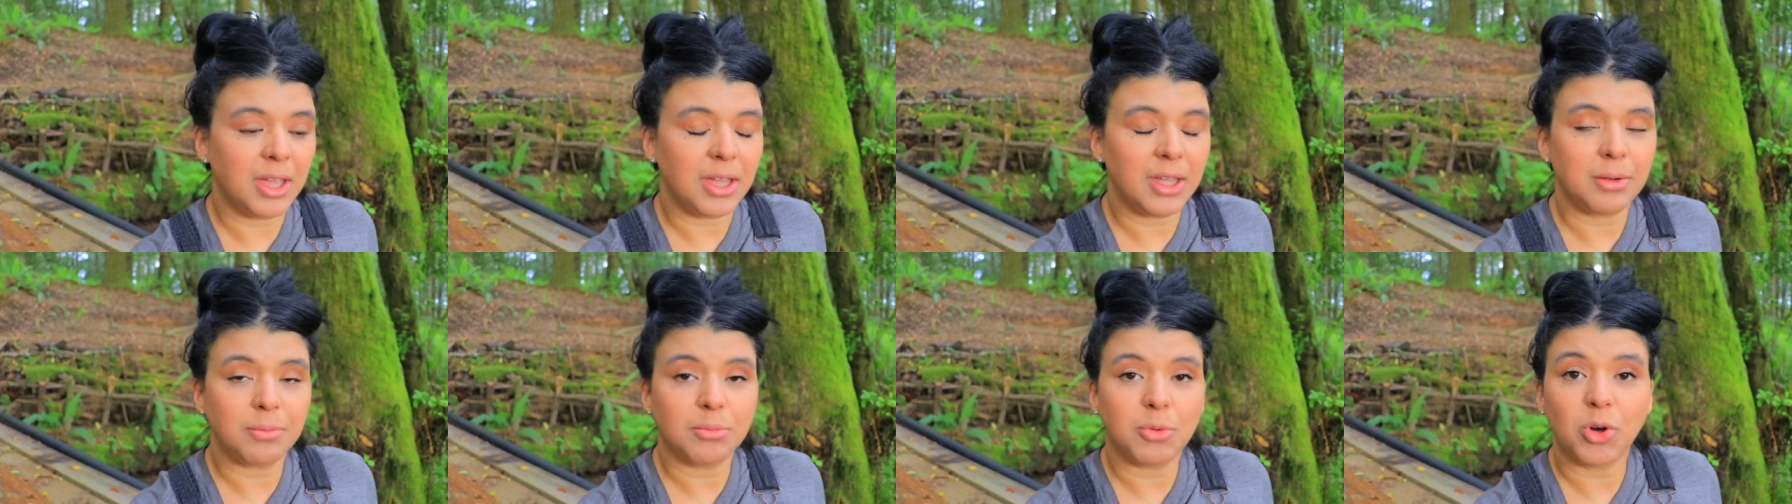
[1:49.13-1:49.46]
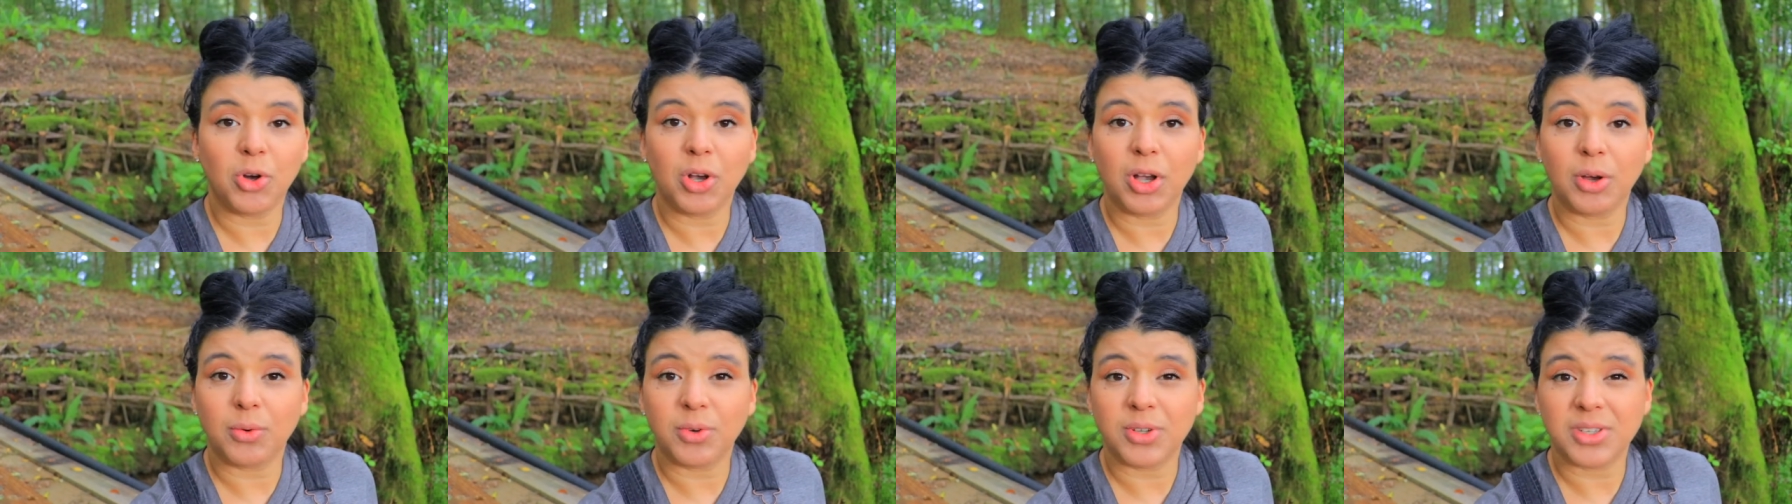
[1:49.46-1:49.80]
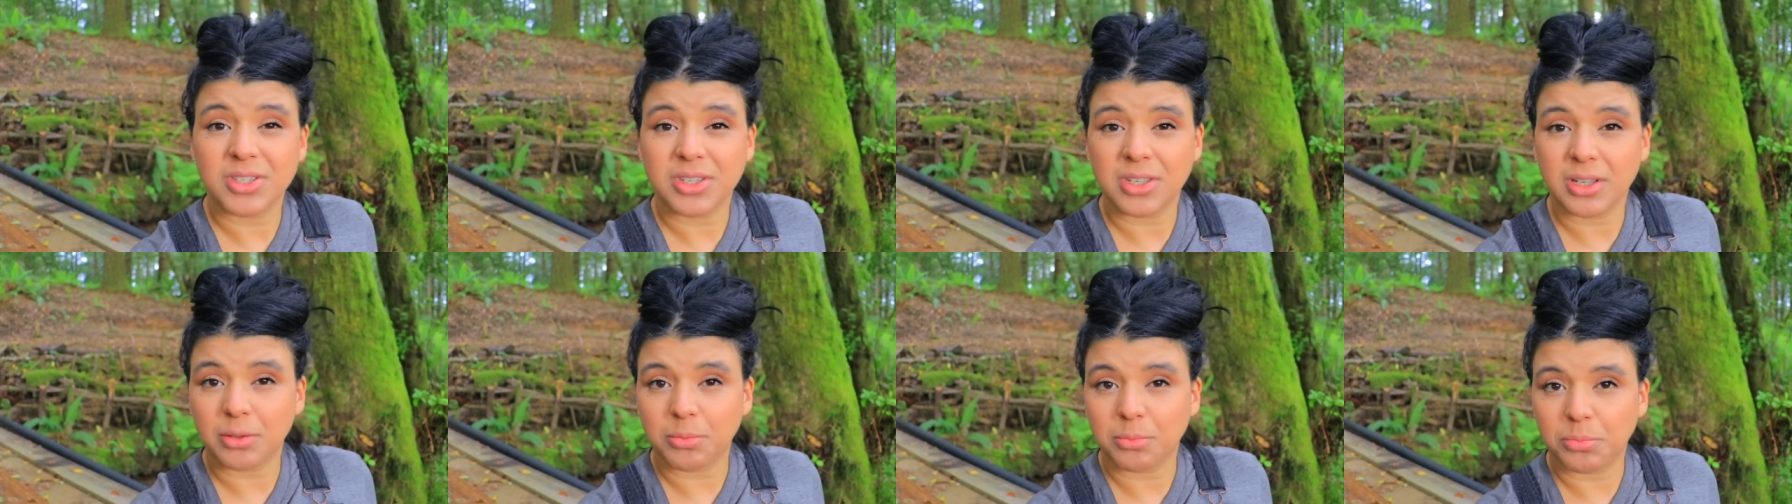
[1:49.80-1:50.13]
and Mocha was
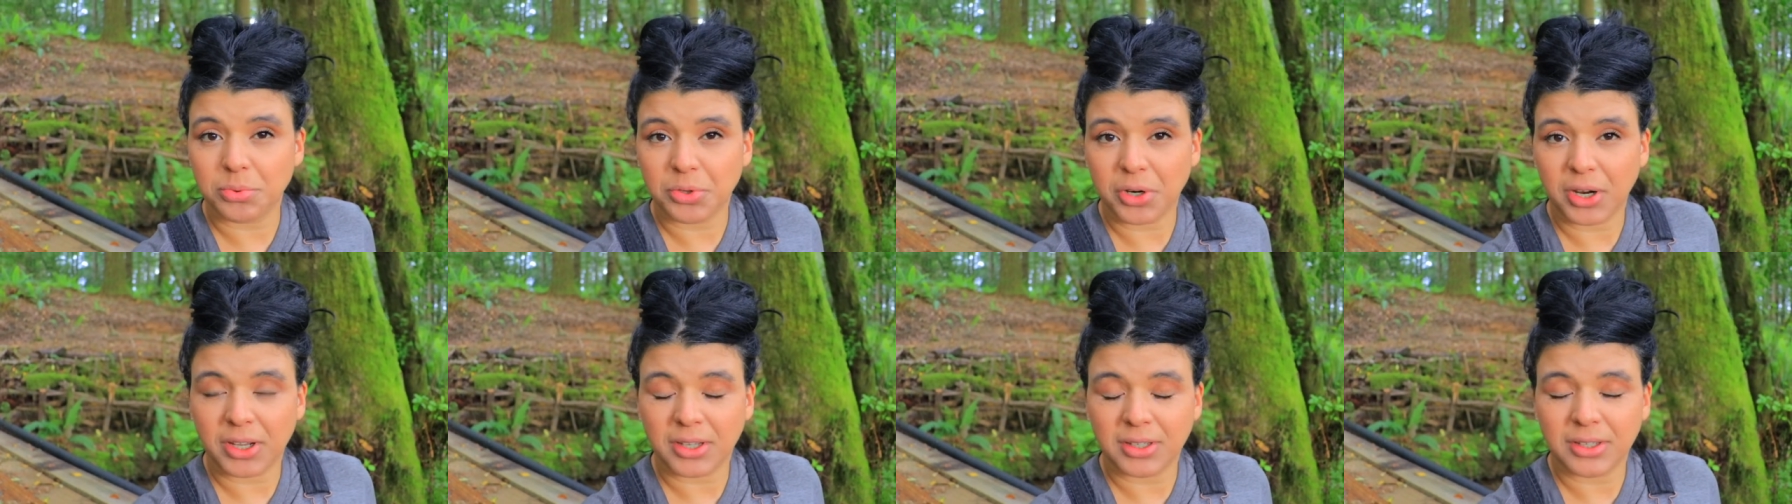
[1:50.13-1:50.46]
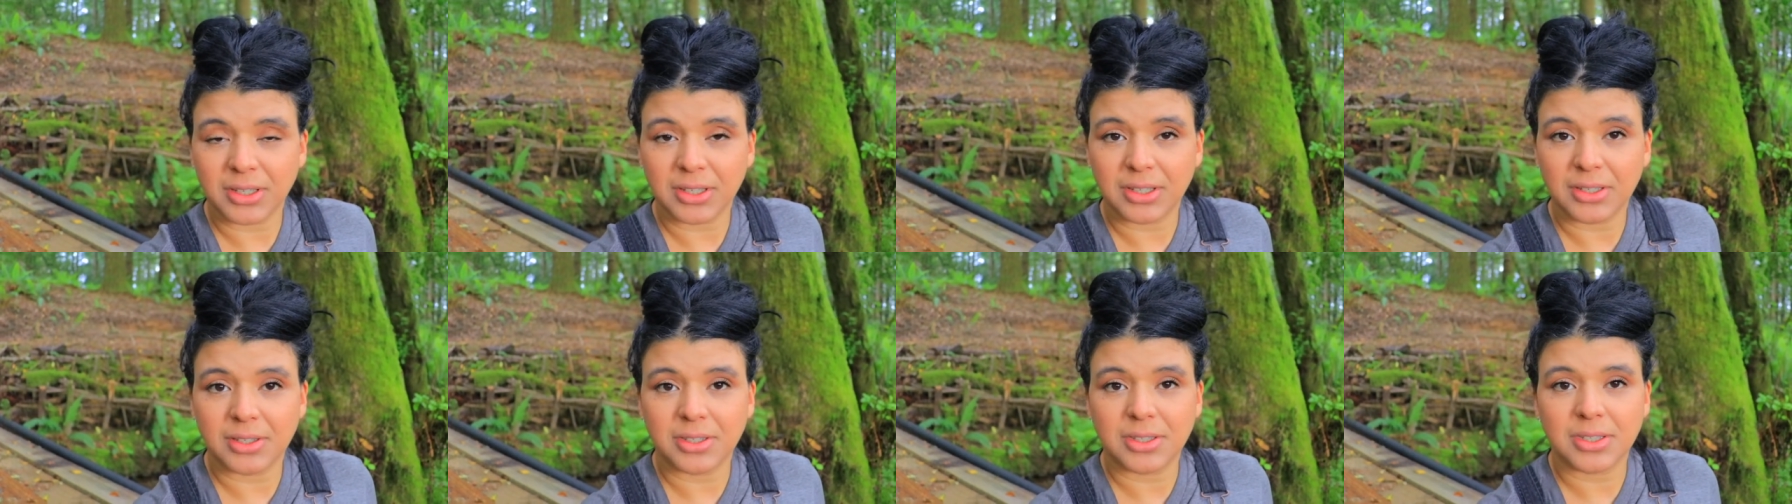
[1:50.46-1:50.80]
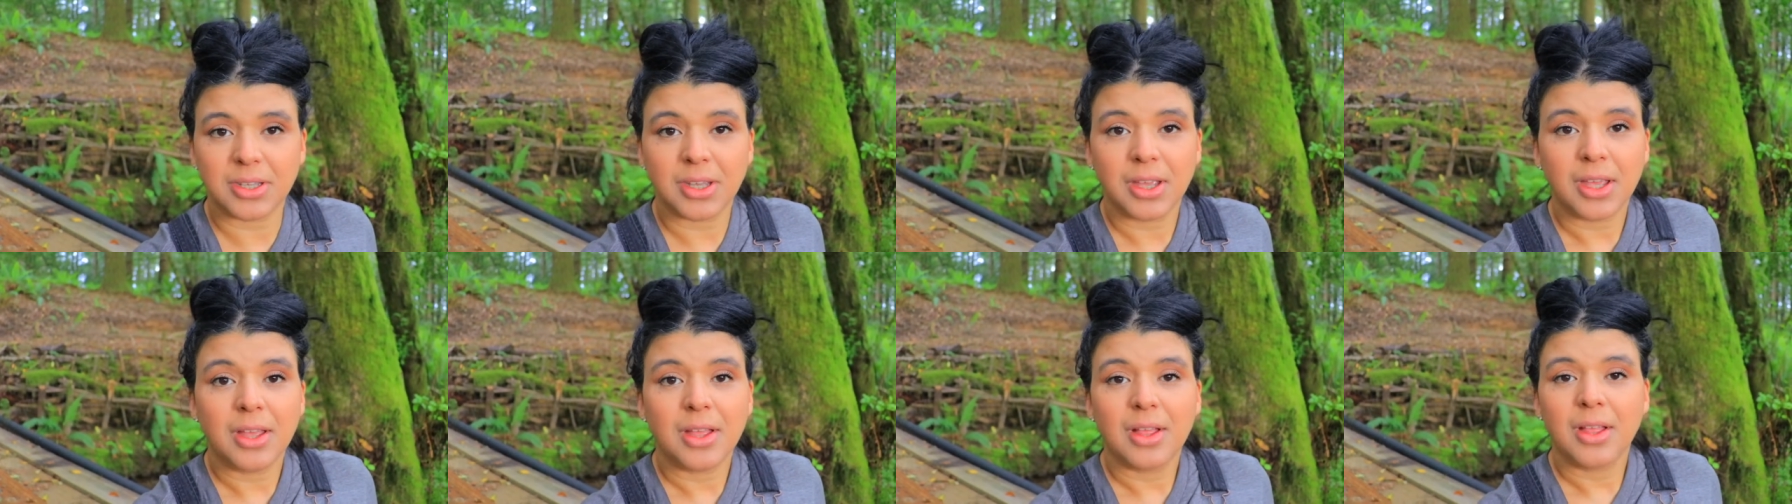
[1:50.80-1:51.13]
still pregnant